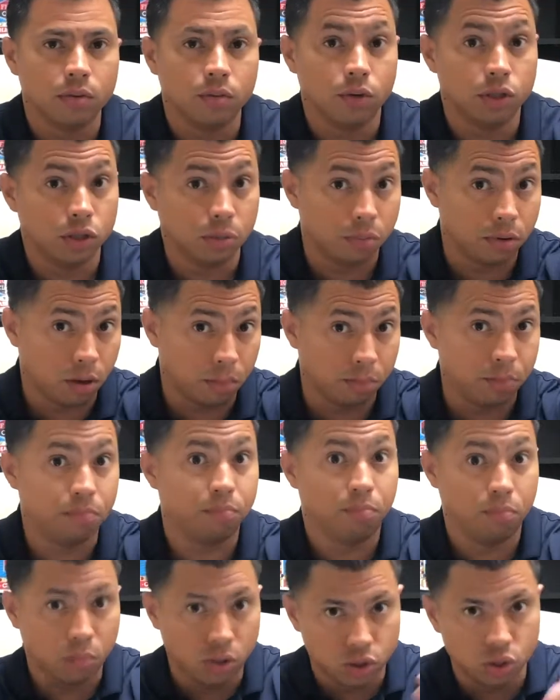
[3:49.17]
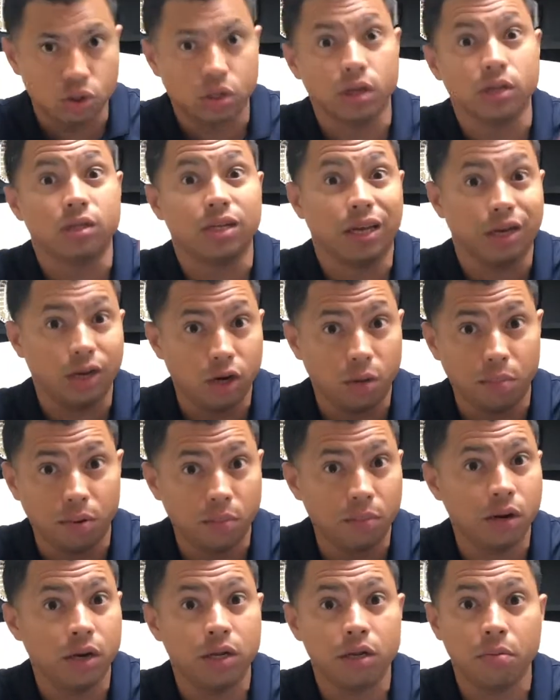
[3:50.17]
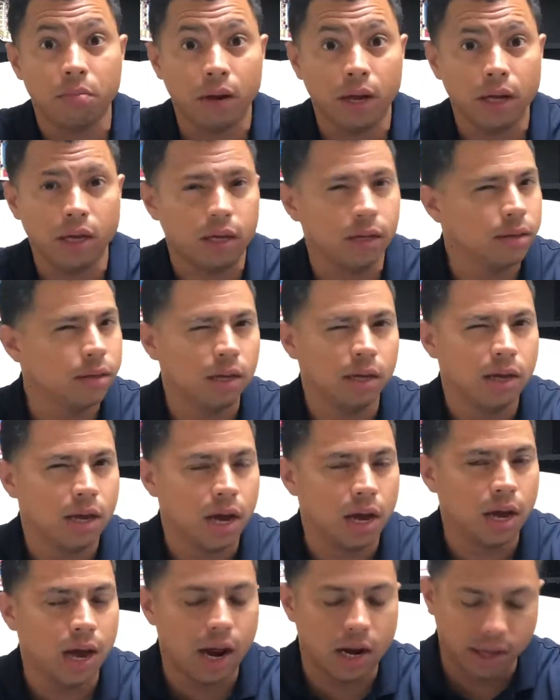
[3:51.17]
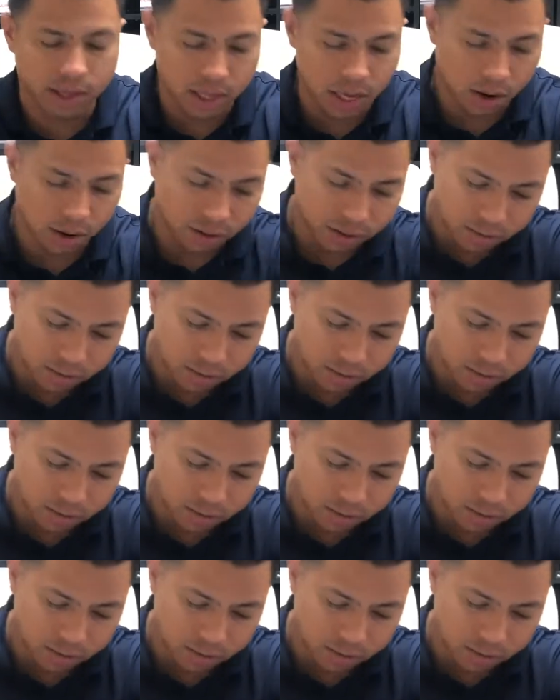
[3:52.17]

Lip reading: Would you continue to put money in your bank? I highly doubt it,